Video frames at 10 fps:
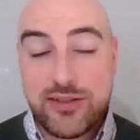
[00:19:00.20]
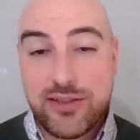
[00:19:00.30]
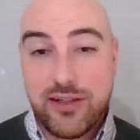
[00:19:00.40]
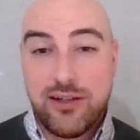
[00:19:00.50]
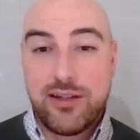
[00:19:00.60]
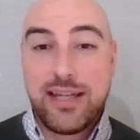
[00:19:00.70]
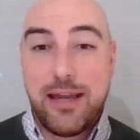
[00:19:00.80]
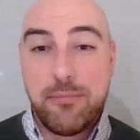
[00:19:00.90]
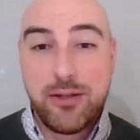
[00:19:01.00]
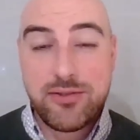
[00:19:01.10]
start and
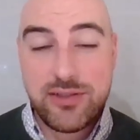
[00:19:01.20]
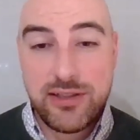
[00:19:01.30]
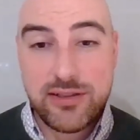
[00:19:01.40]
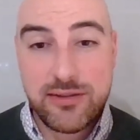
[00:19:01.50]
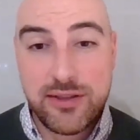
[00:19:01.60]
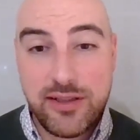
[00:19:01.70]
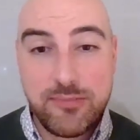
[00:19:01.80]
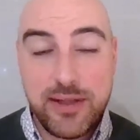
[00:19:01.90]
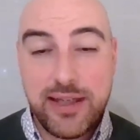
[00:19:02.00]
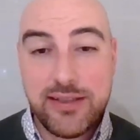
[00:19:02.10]
get most of these
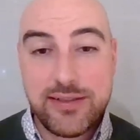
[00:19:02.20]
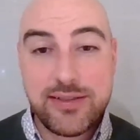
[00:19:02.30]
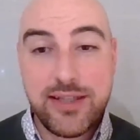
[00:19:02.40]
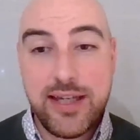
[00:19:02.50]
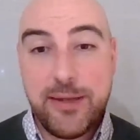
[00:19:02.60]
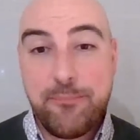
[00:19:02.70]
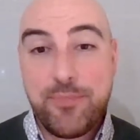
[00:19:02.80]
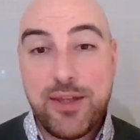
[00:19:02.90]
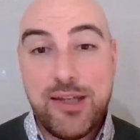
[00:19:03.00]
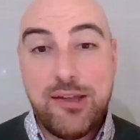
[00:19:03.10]
players
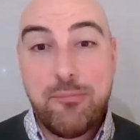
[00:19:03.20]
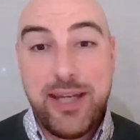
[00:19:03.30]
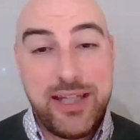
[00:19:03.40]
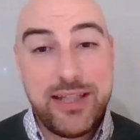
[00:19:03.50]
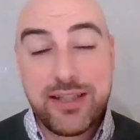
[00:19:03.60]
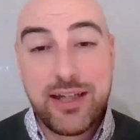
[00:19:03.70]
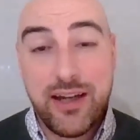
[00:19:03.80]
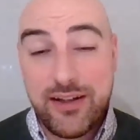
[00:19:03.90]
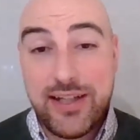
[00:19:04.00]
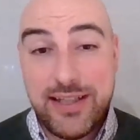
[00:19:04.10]
making the
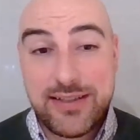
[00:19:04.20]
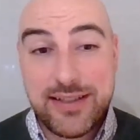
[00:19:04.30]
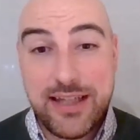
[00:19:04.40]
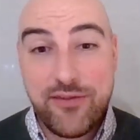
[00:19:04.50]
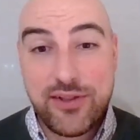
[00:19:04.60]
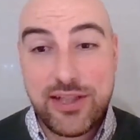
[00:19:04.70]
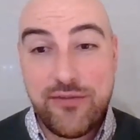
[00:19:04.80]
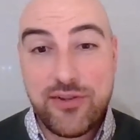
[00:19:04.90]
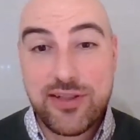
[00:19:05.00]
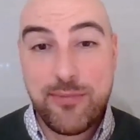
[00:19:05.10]
cut, at least to
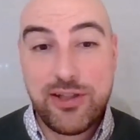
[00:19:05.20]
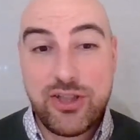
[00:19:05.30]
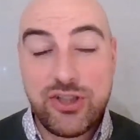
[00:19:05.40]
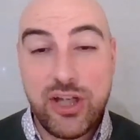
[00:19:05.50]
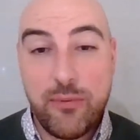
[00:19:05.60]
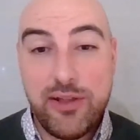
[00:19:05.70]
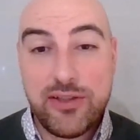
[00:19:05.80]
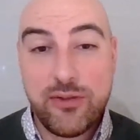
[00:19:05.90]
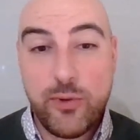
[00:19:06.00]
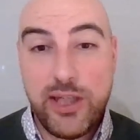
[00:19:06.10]
give us something to go
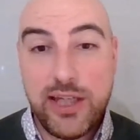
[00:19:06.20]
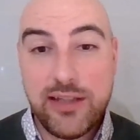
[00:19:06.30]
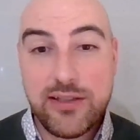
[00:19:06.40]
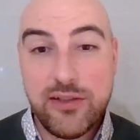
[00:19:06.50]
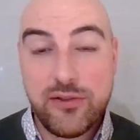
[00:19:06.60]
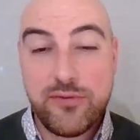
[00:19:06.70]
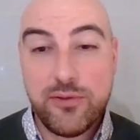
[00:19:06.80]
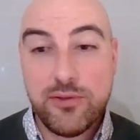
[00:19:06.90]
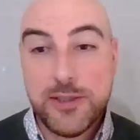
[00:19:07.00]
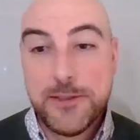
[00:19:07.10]
into the weekend to look
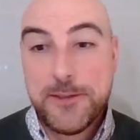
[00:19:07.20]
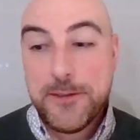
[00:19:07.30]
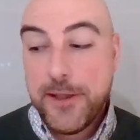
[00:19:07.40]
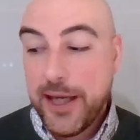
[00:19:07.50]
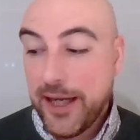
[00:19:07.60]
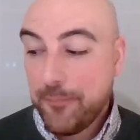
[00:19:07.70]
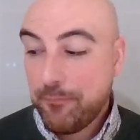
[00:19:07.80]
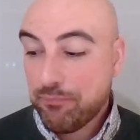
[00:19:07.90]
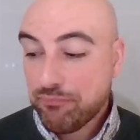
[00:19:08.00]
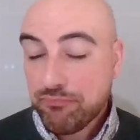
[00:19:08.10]
for.
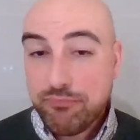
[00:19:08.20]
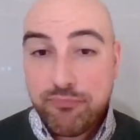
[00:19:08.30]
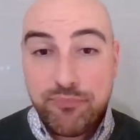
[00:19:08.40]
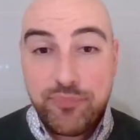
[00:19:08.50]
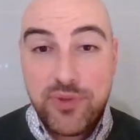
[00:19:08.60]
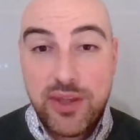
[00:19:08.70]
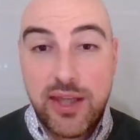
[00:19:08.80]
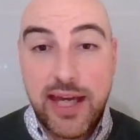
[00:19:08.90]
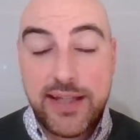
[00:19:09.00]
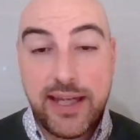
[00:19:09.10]

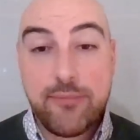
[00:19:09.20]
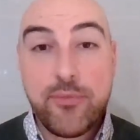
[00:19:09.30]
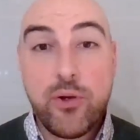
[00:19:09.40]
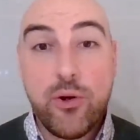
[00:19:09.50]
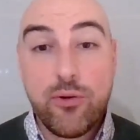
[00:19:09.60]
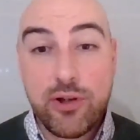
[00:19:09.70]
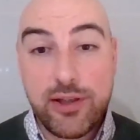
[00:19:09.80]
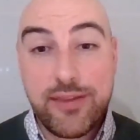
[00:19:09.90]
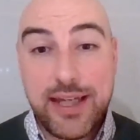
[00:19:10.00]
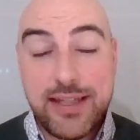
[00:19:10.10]
And yeah, all
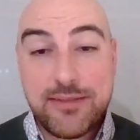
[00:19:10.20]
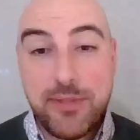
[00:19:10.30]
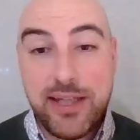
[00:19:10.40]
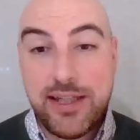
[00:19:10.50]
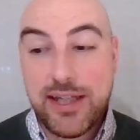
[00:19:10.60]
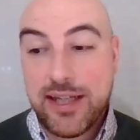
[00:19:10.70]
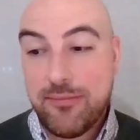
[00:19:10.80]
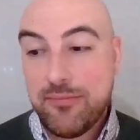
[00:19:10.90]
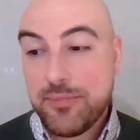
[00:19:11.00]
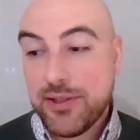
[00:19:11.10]
right, that is me.
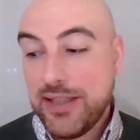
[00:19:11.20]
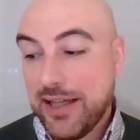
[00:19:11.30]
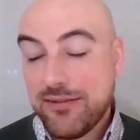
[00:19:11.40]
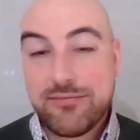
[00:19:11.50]
But yeah,